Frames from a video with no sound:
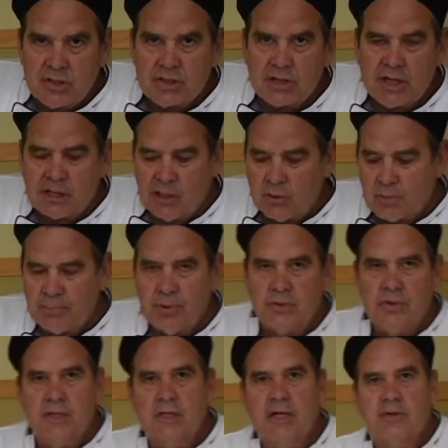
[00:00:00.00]
just like you were
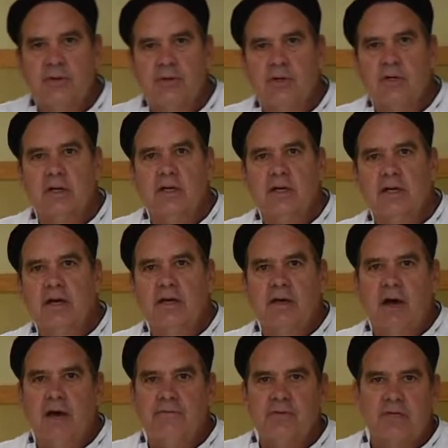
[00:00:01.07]
putting together an
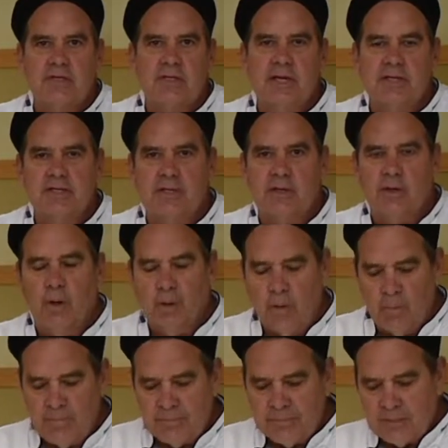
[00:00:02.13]
office desk at
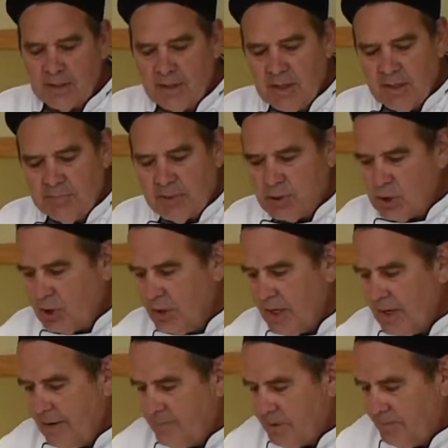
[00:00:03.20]
home. But you're going to
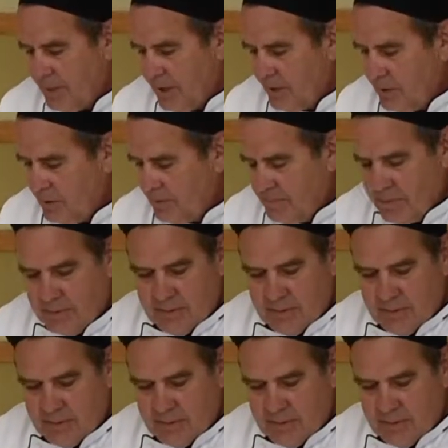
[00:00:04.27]
have the butter.